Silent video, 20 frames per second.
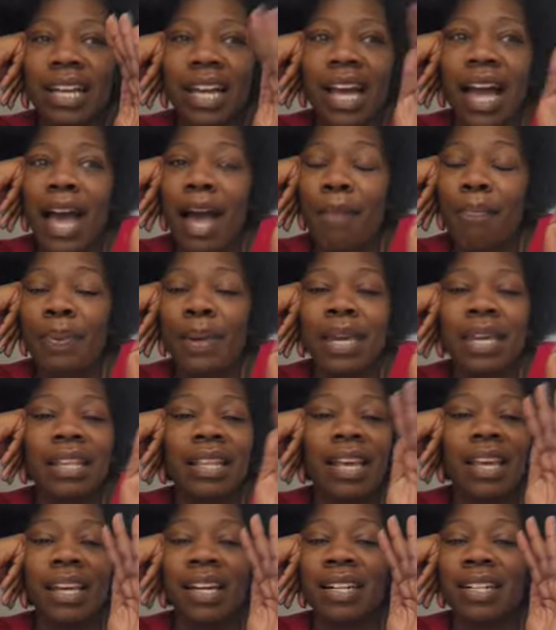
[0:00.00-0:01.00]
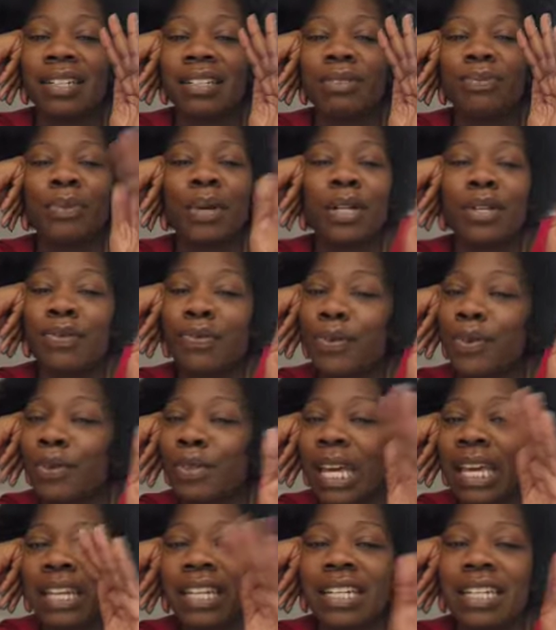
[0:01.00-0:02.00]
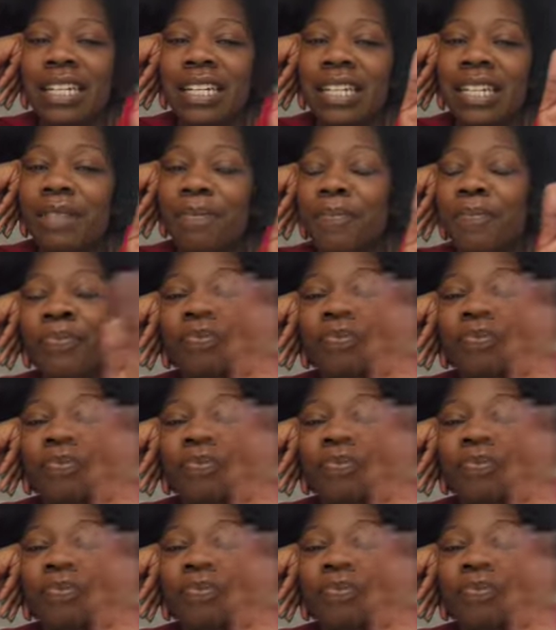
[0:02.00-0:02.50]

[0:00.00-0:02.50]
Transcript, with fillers: happy, they are wonderful, they good.